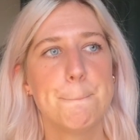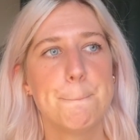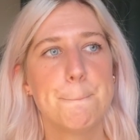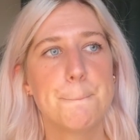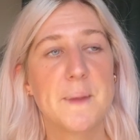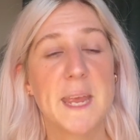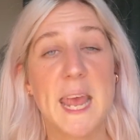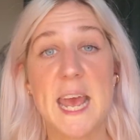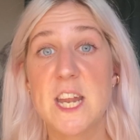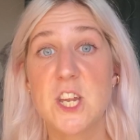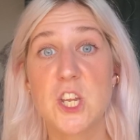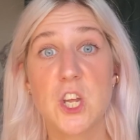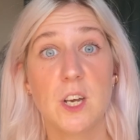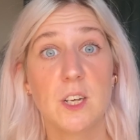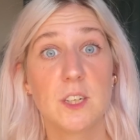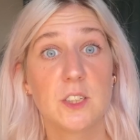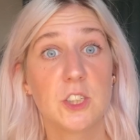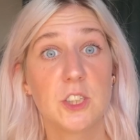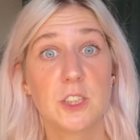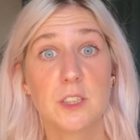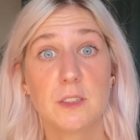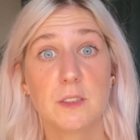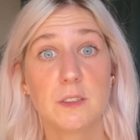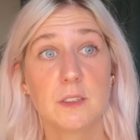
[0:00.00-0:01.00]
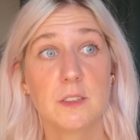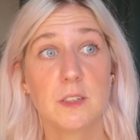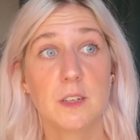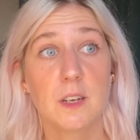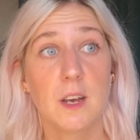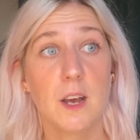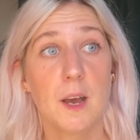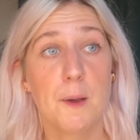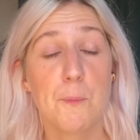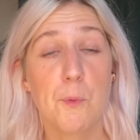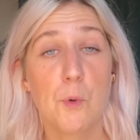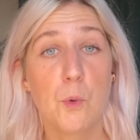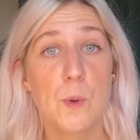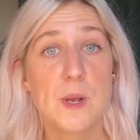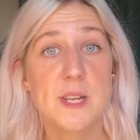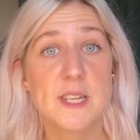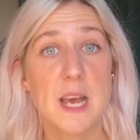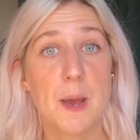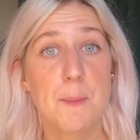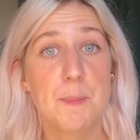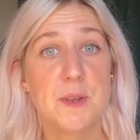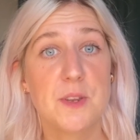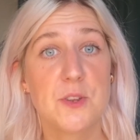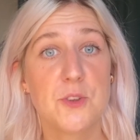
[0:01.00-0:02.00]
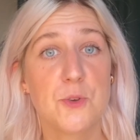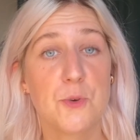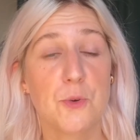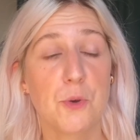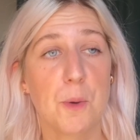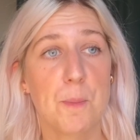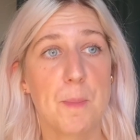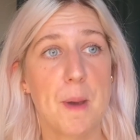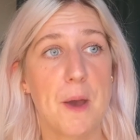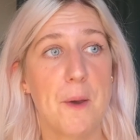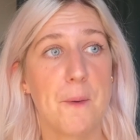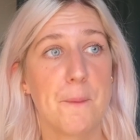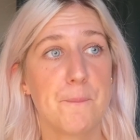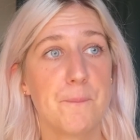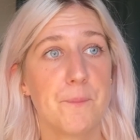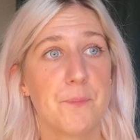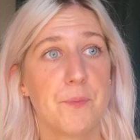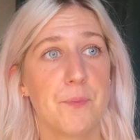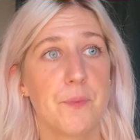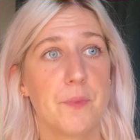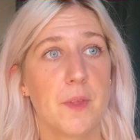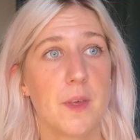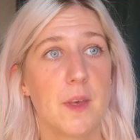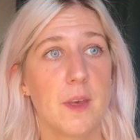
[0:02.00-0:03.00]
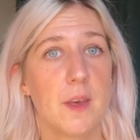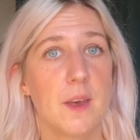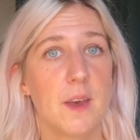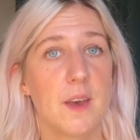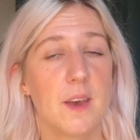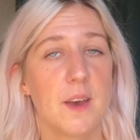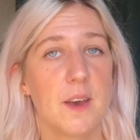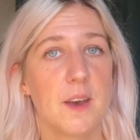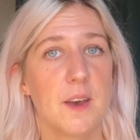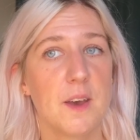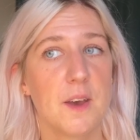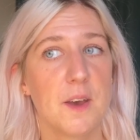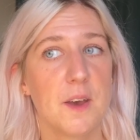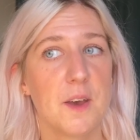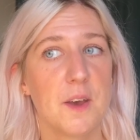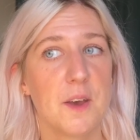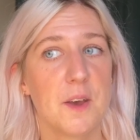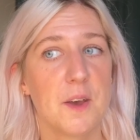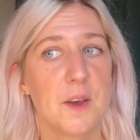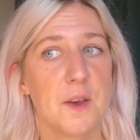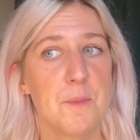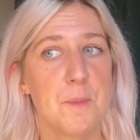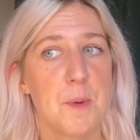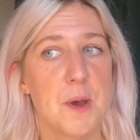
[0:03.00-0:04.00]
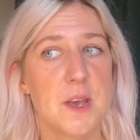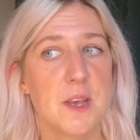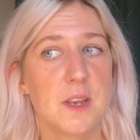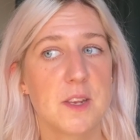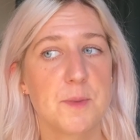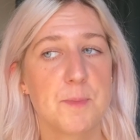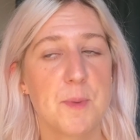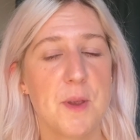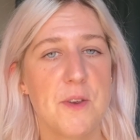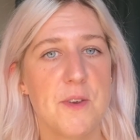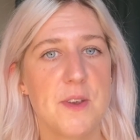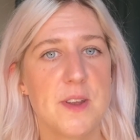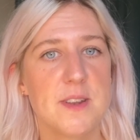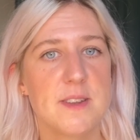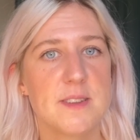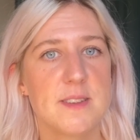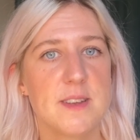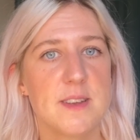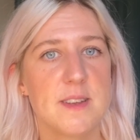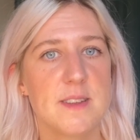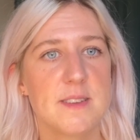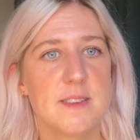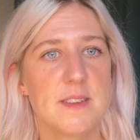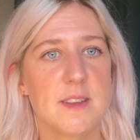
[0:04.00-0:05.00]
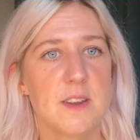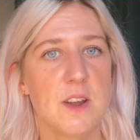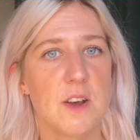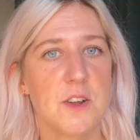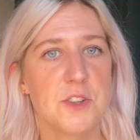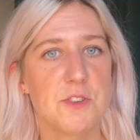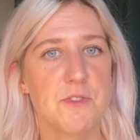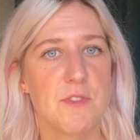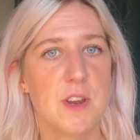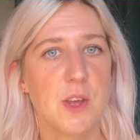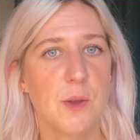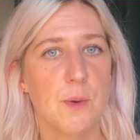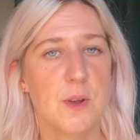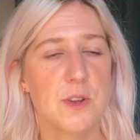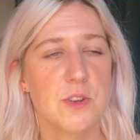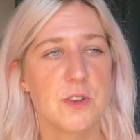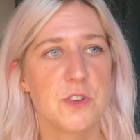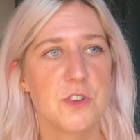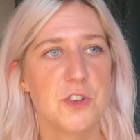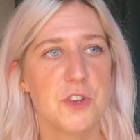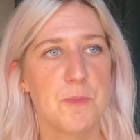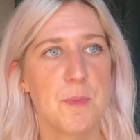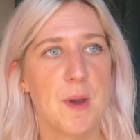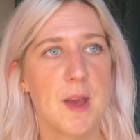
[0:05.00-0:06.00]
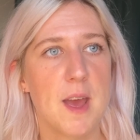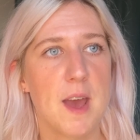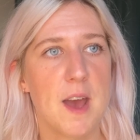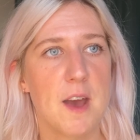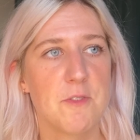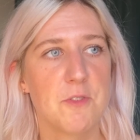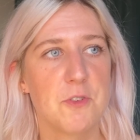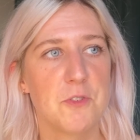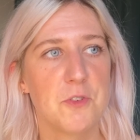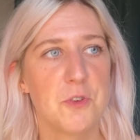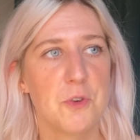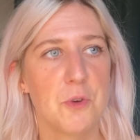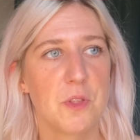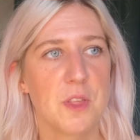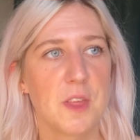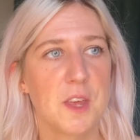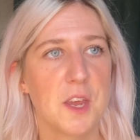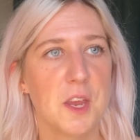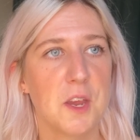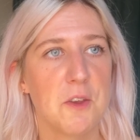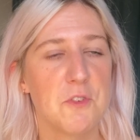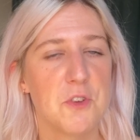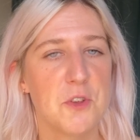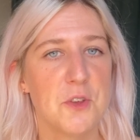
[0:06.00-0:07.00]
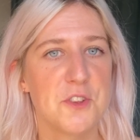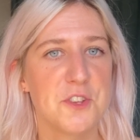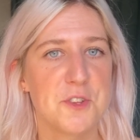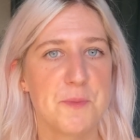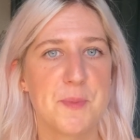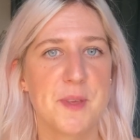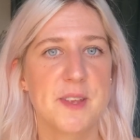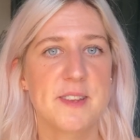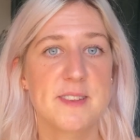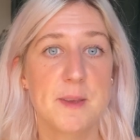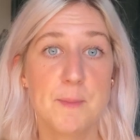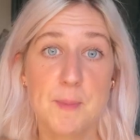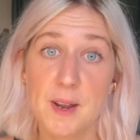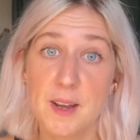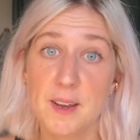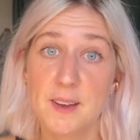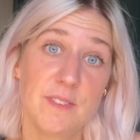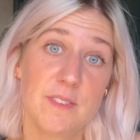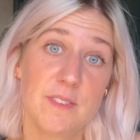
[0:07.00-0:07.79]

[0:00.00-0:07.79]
Get in touch. I'm always happy to talk about my experiences and answer any questions you might have if you're thinking of doing something similar.